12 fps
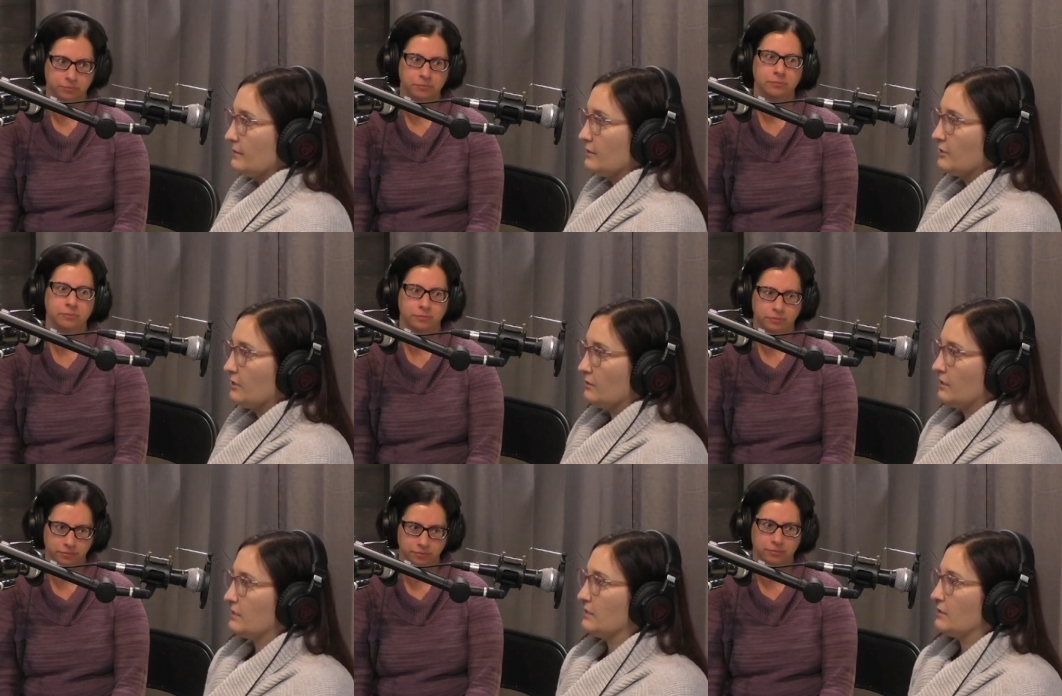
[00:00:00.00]
Speaker 1: So this
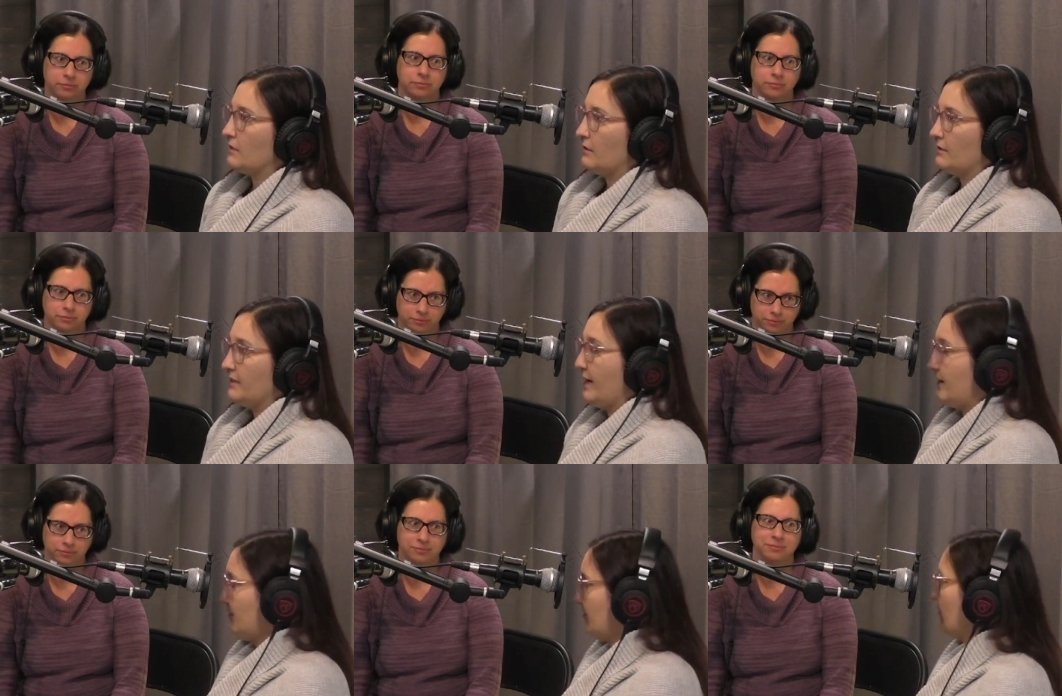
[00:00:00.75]
Oof. is all, yeah.
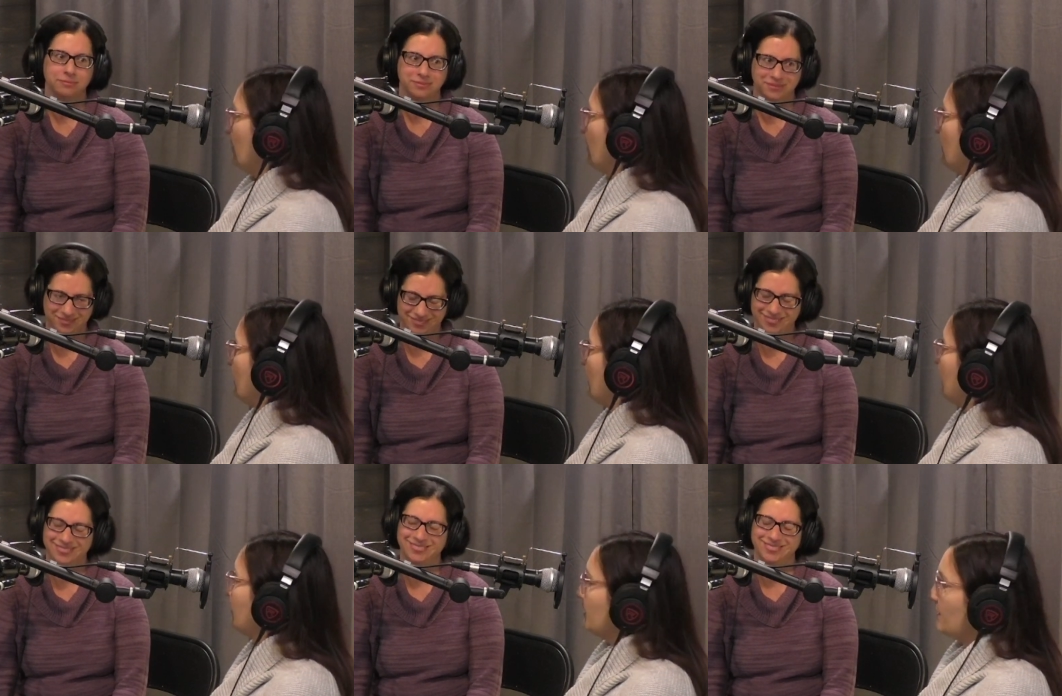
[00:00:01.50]
So this is
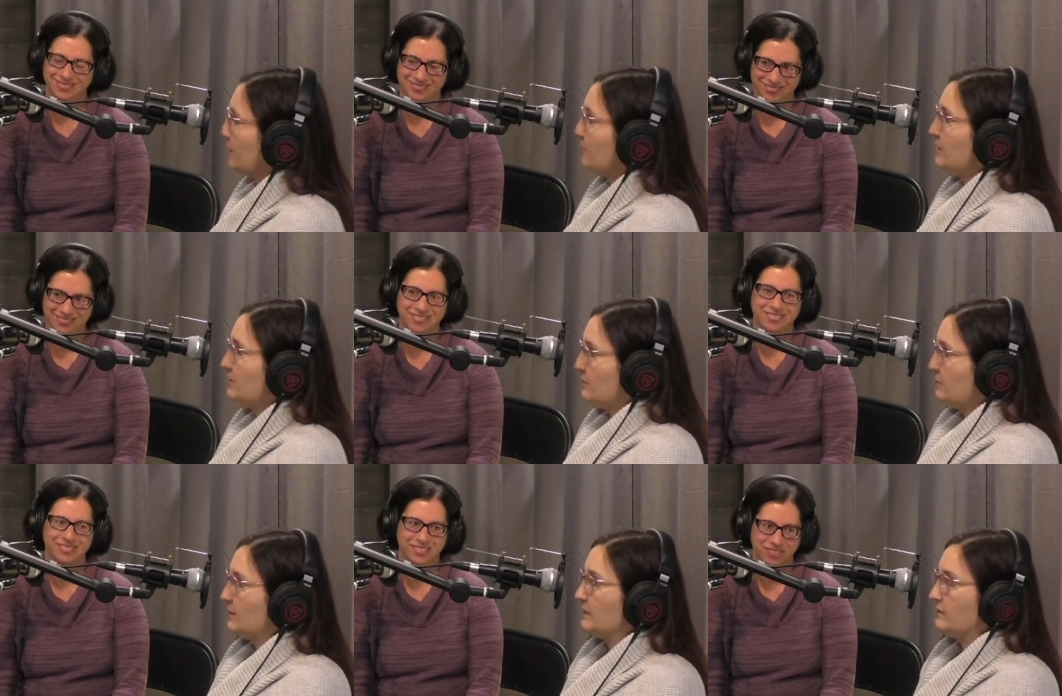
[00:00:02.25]
everything that we do
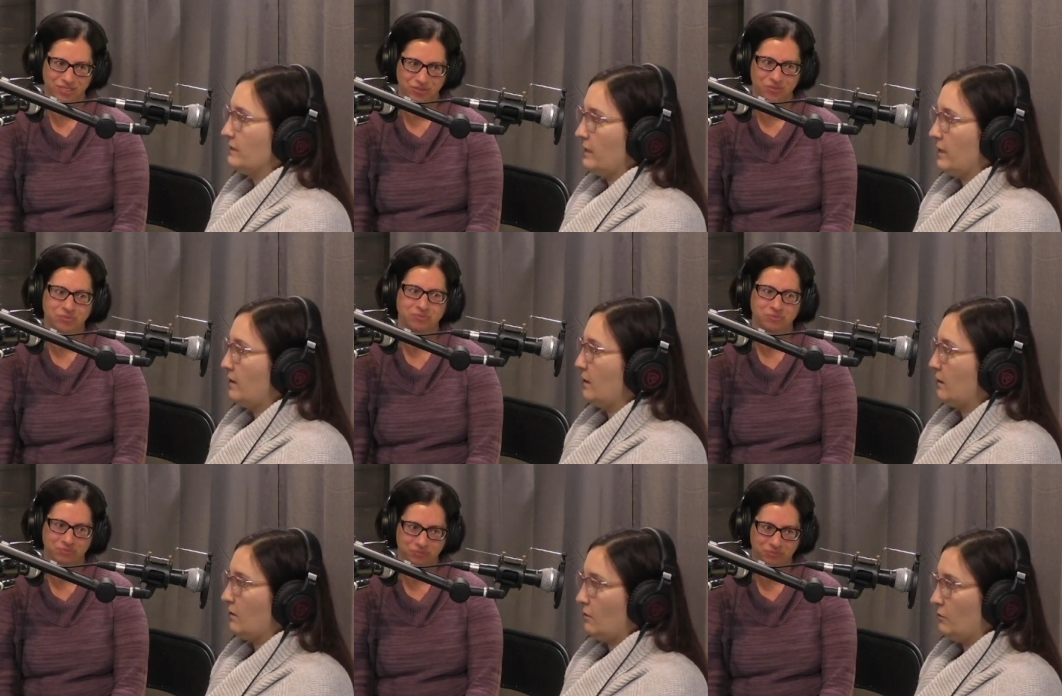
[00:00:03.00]
is in our
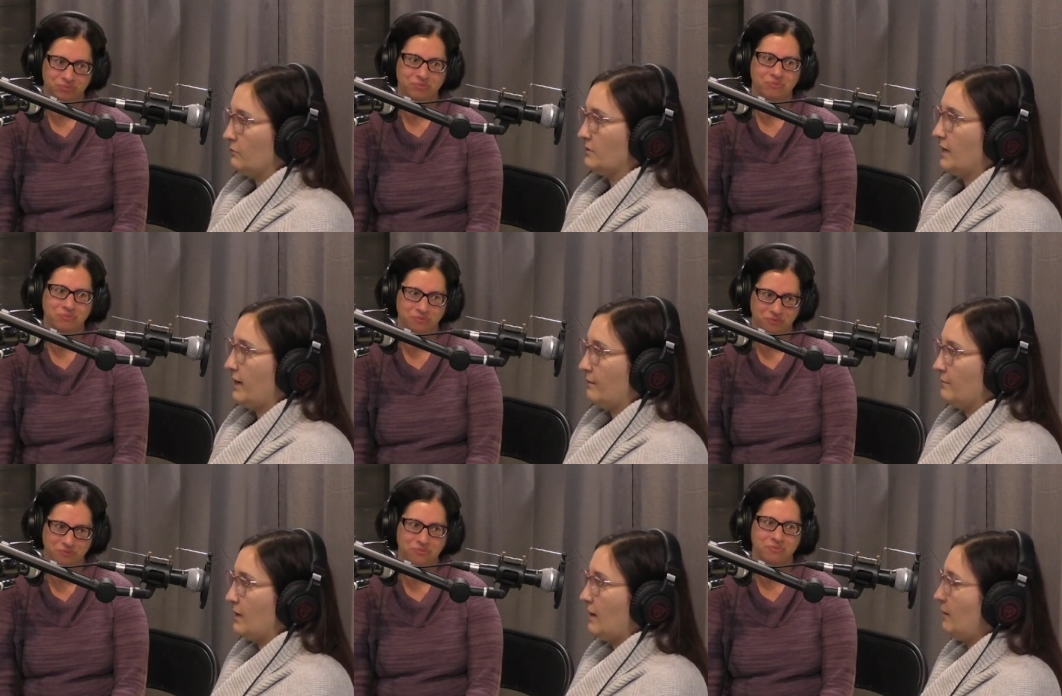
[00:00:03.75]
own time.
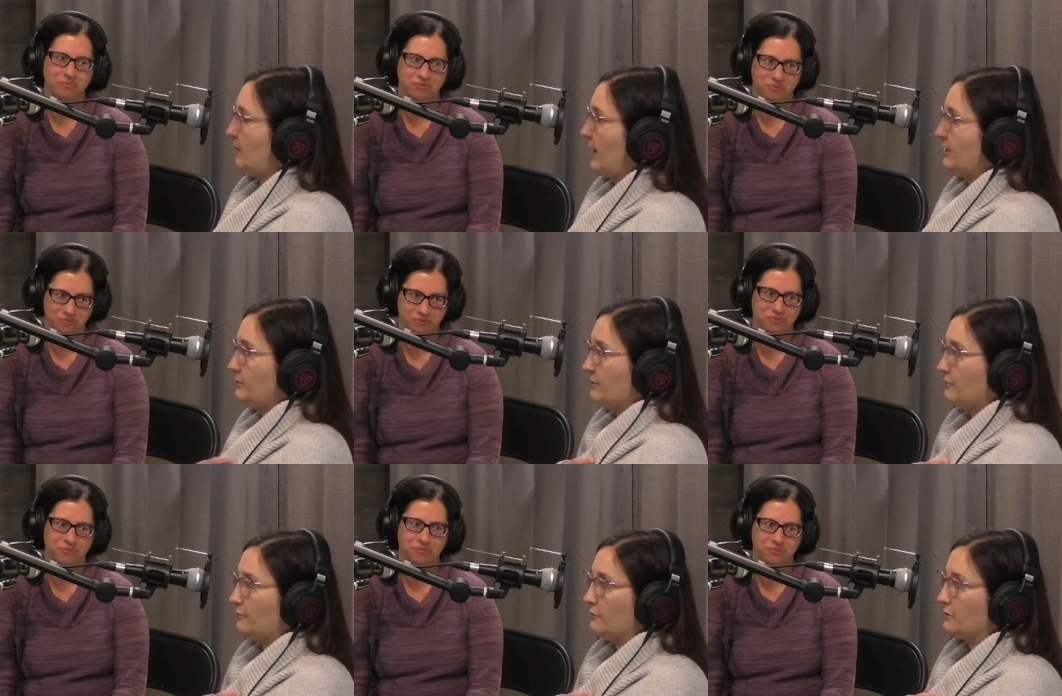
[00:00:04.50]
Um, I do have a
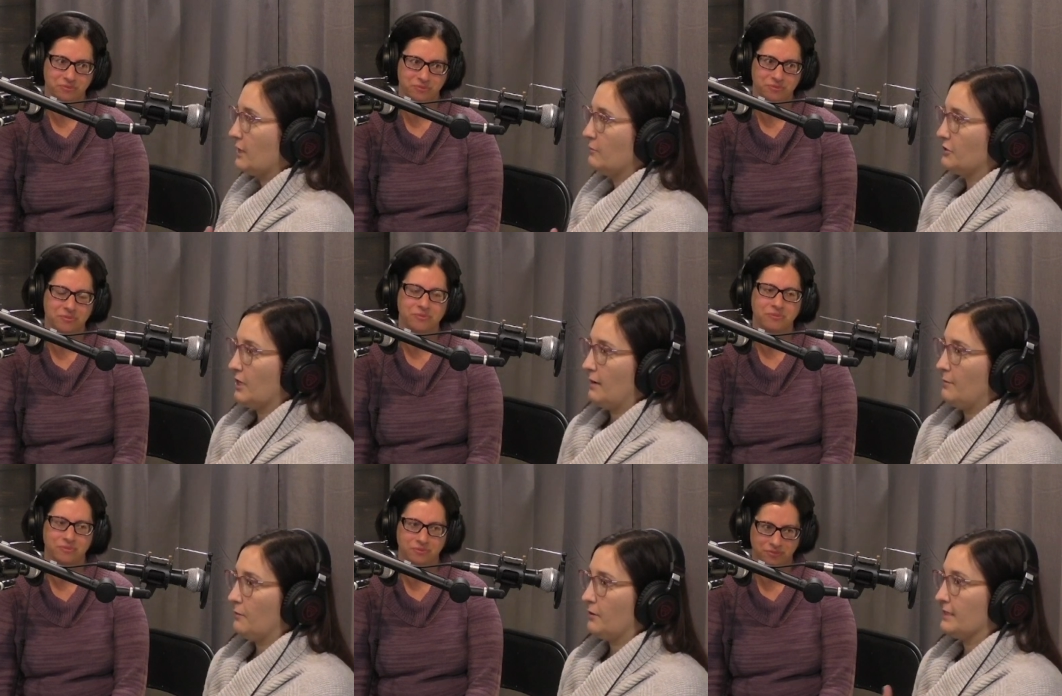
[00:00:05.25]
full time job. I
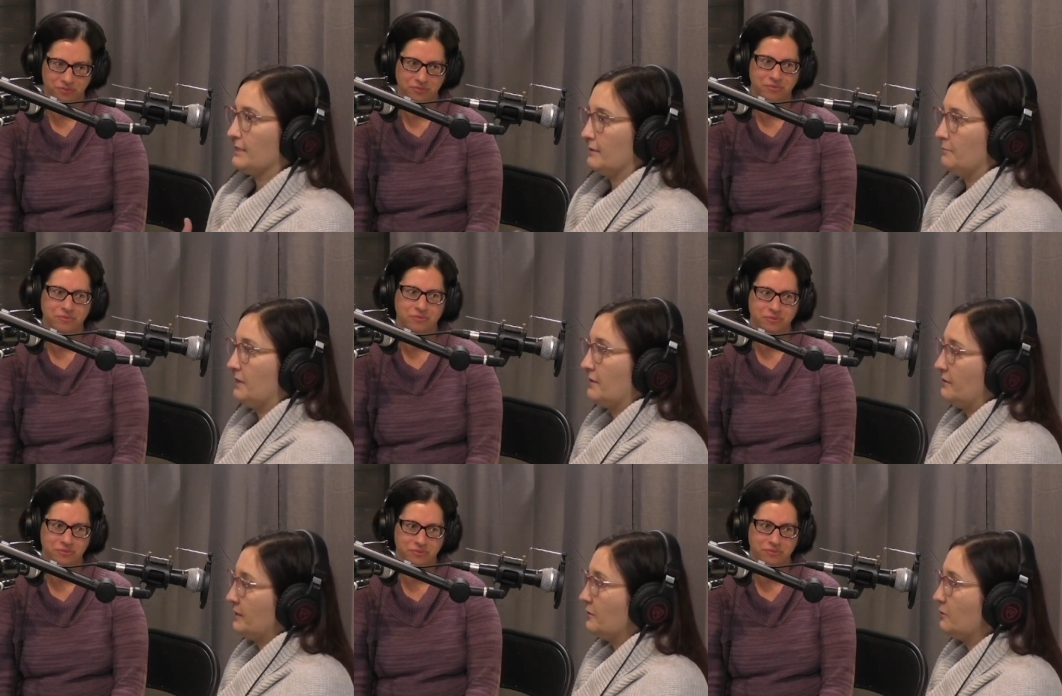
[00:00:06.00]
work as a
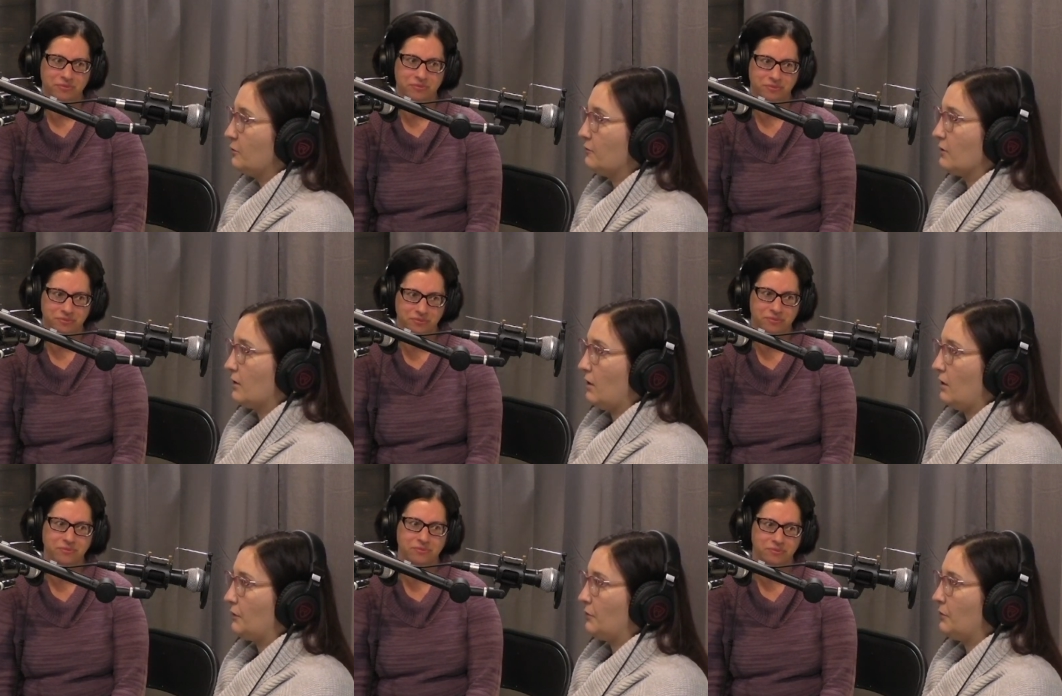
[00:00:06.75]
paralegal over at Auto
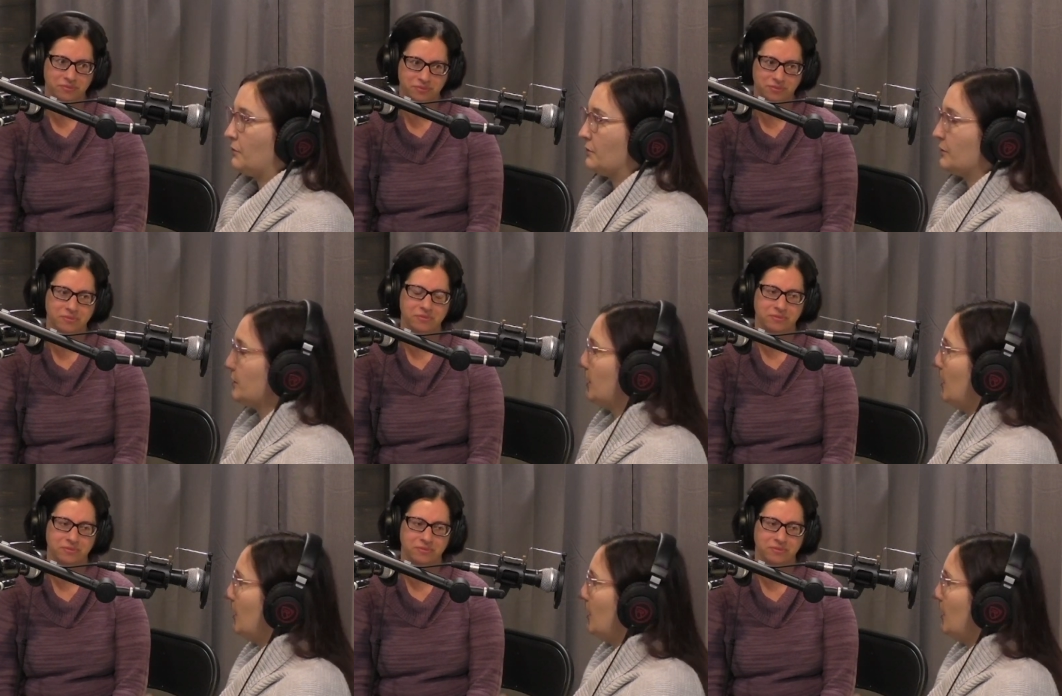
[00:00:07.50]
Owners.